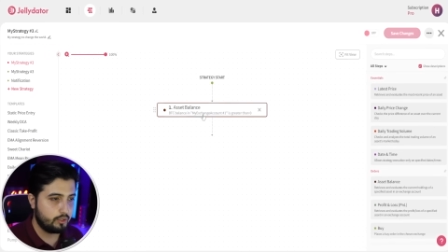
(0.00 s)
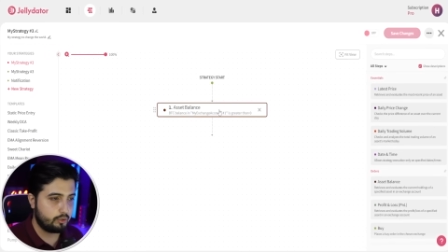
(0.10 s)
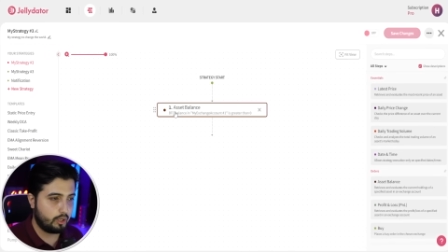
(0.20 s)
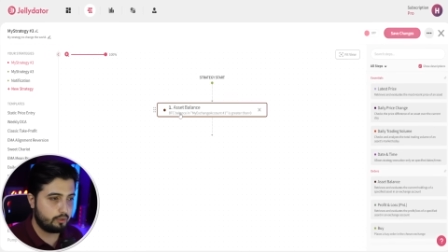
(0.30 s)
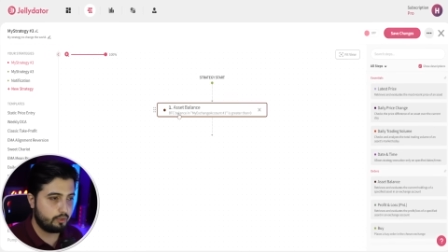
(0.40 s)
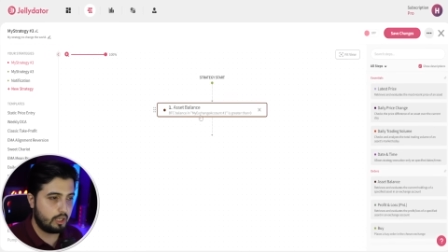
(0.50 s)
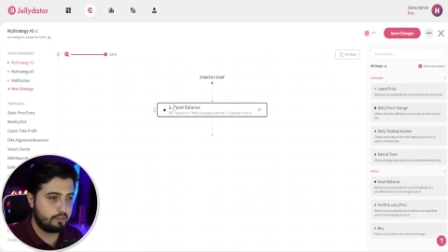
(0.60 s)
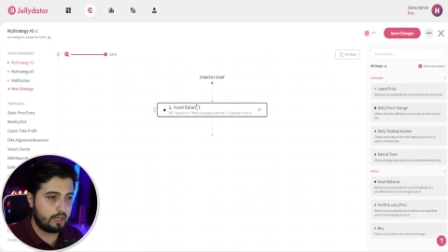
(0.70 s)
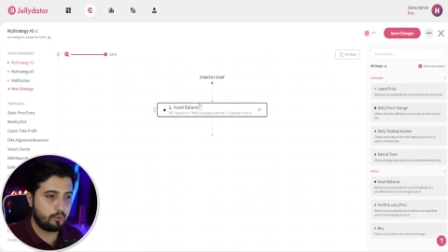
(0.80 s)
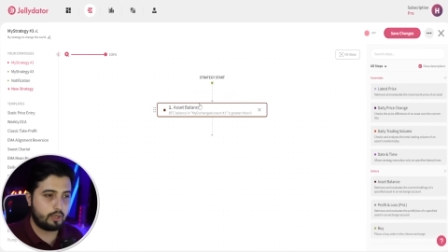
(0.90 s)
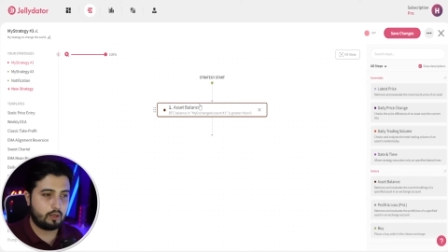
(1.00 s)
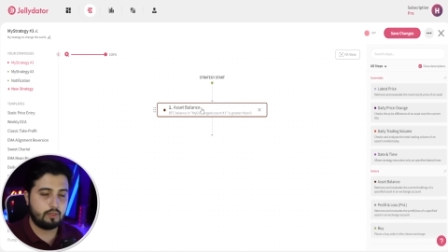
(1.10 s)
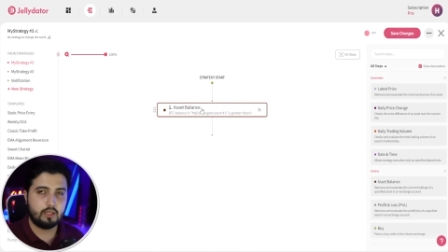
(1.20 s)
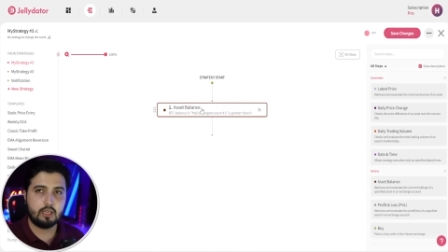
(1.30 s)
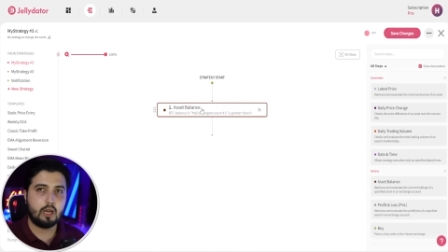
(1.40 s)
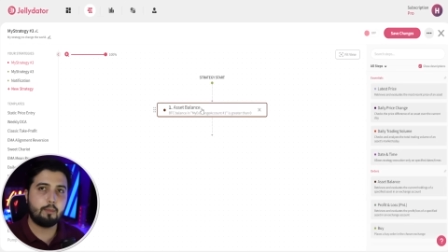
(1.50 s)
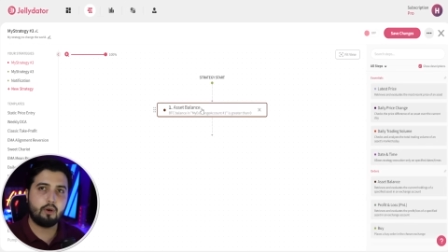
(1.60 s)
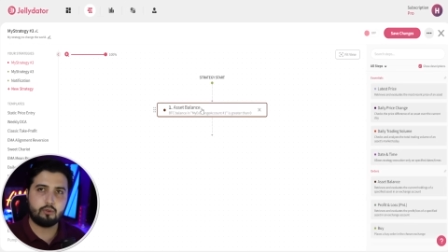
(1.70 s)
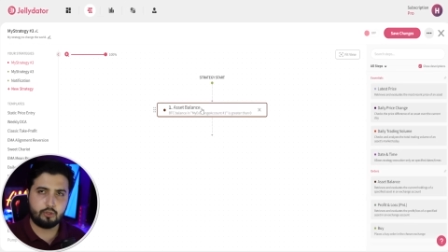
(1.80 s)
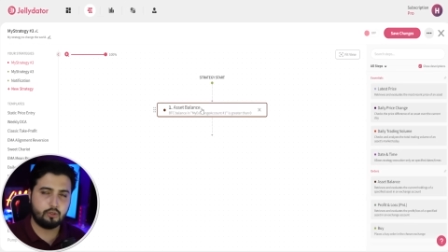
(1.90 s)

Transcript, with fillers: So it will evaluate the amount,